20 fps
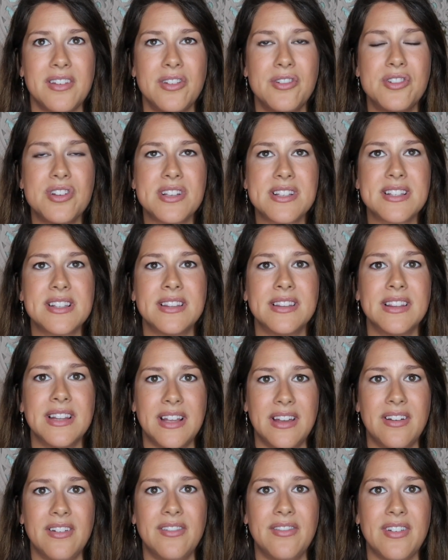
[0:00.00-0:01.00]
you just
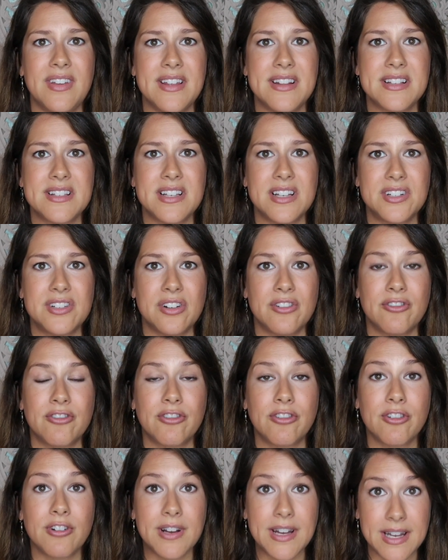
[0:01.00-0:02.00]
live in such a
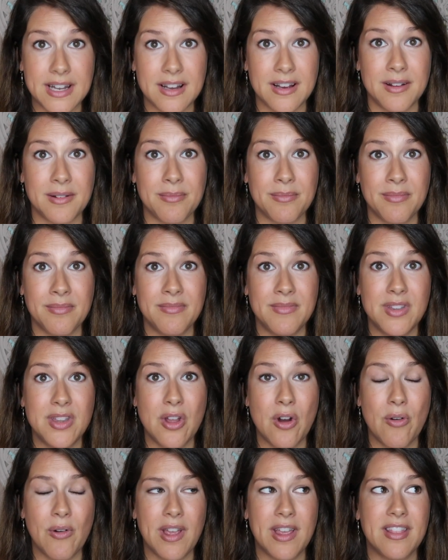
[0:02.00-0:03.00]
freedom
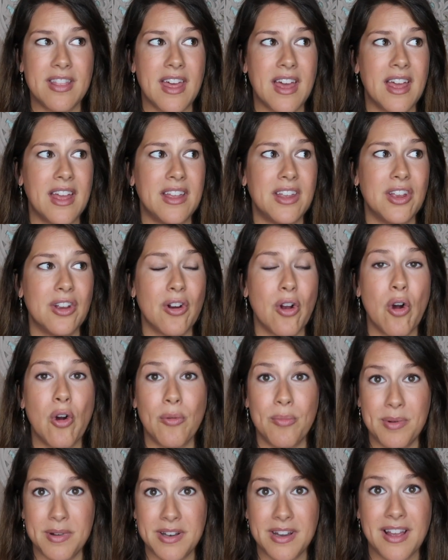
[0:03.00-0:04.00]
knowing that you're
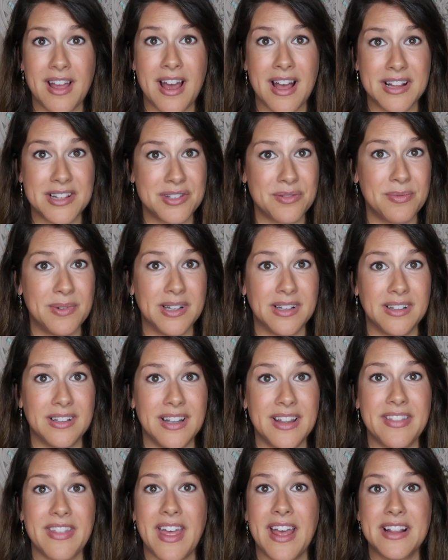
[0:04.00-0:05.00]
open to God's will.
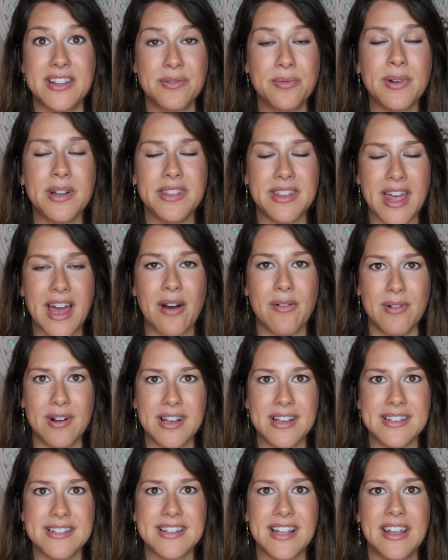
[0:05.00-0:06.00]
And that's what that
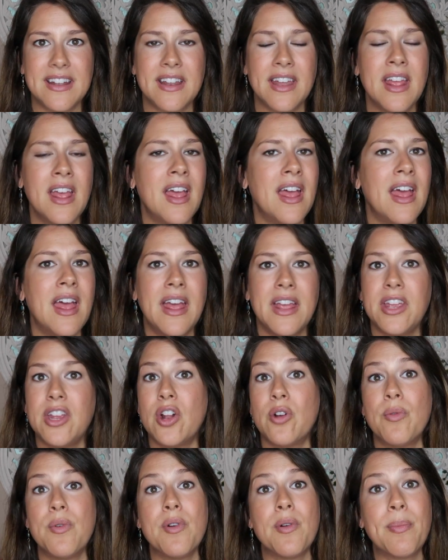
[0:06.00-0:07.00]
was. And, you
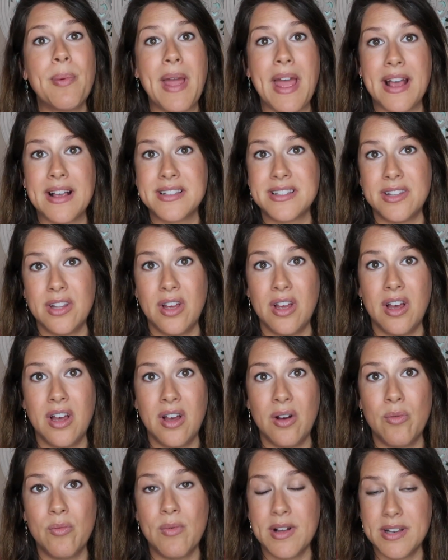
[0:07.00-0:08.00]
know, we were past
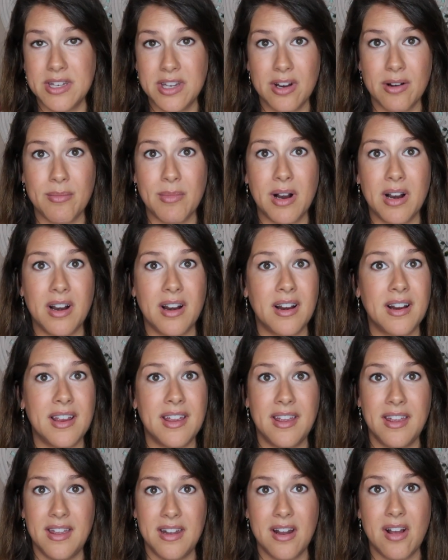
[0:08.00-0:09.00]
the one year mark
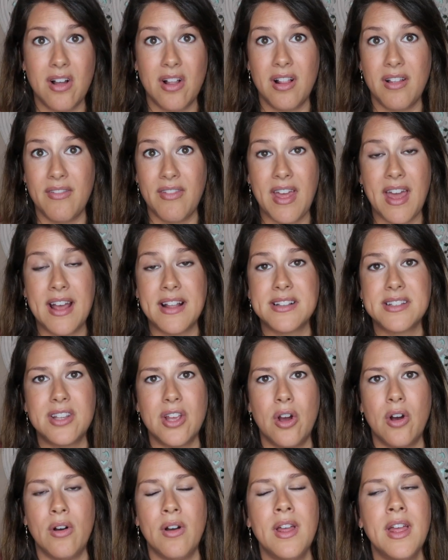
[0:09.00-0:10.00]
and all of that.
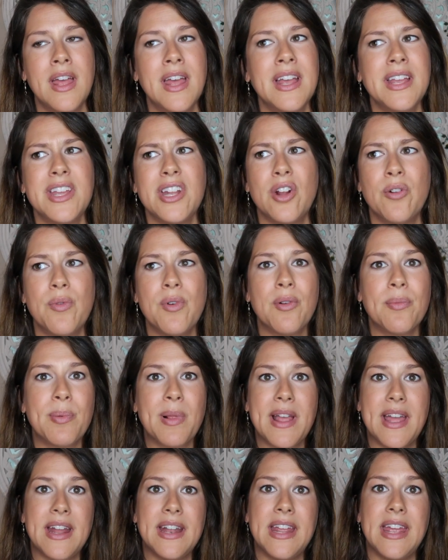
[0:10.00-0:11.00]
So, you know, we were
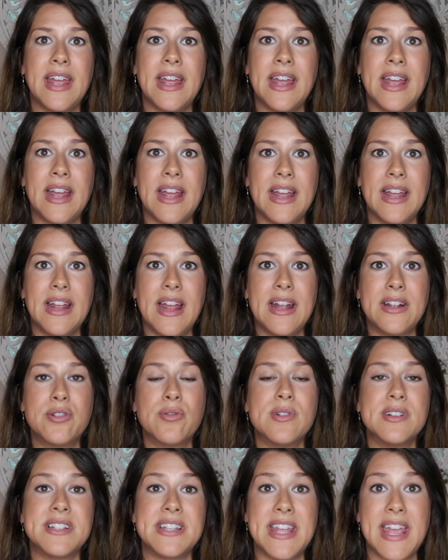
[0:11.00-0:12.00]
planning
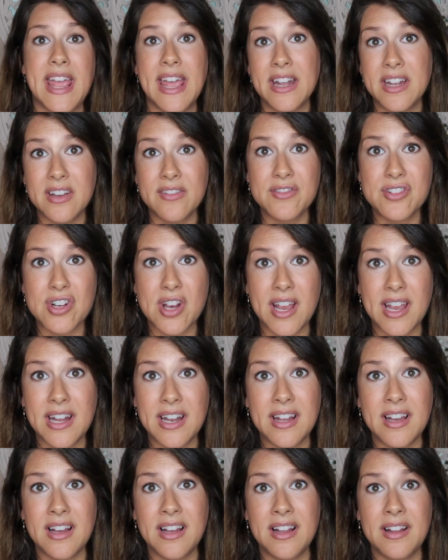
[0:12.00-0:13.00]
towards the end of
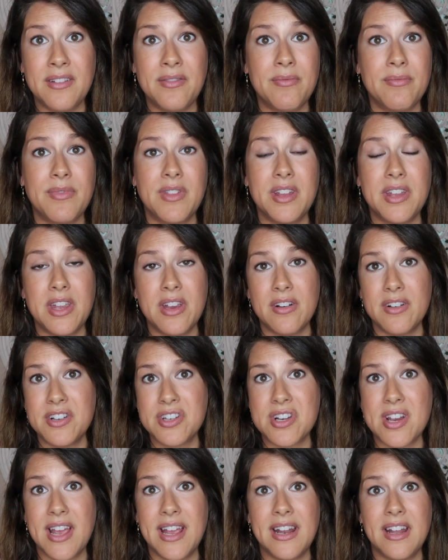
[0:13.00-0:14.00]
China, the year
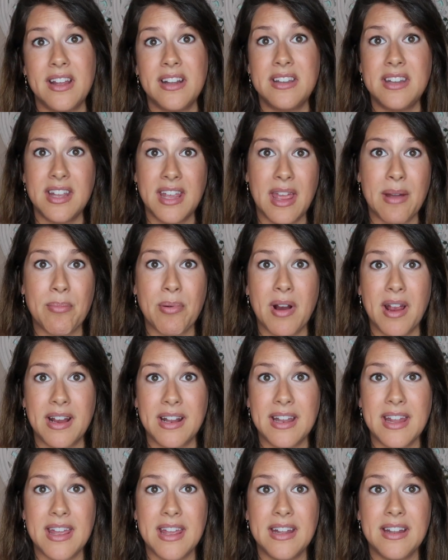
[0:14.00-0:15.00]
in China to get
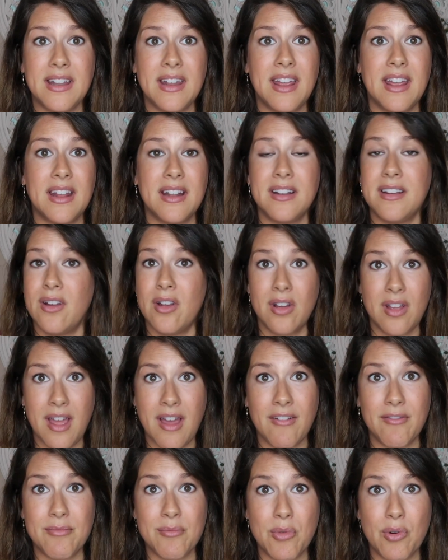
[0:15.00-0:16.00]
pregnant and
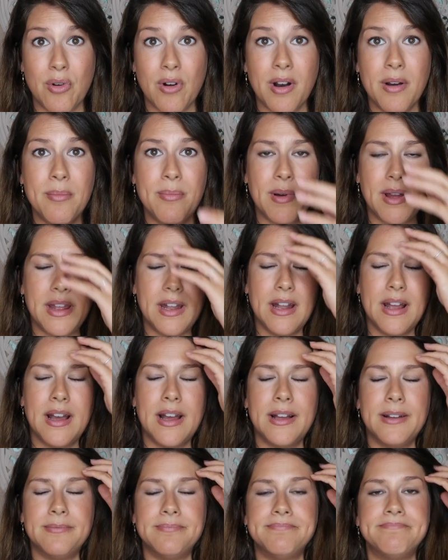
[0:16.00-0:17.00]
have more. But
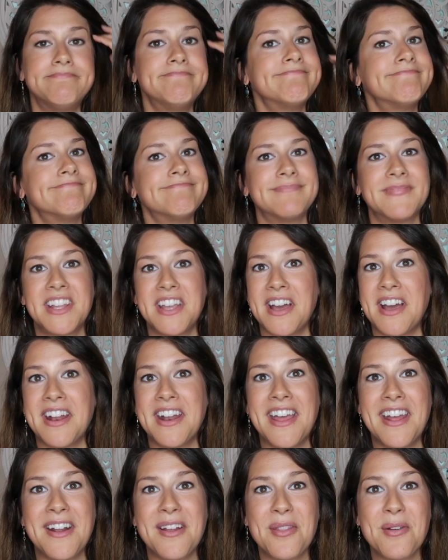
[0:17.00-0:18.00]
um, God
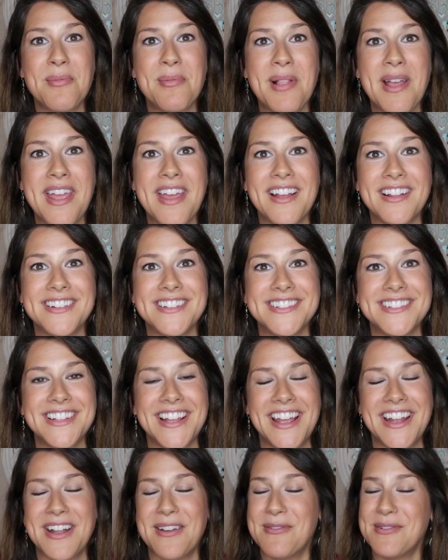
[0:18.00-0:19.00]
had other plans
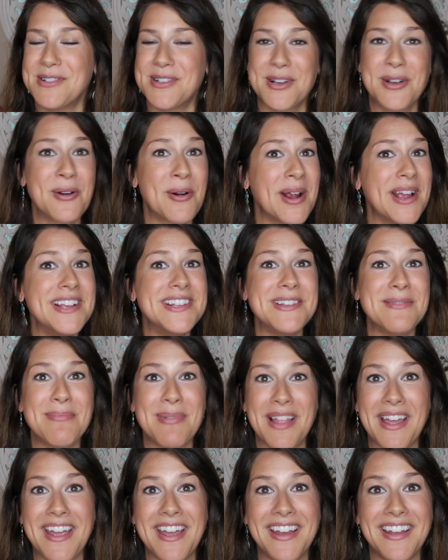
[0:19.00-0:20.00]
and it was a crazy
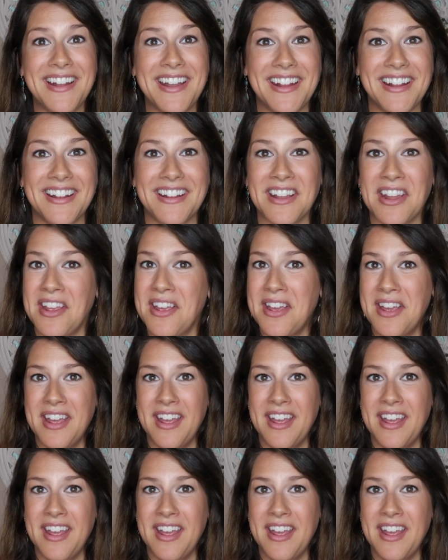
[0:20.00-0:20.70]
plan and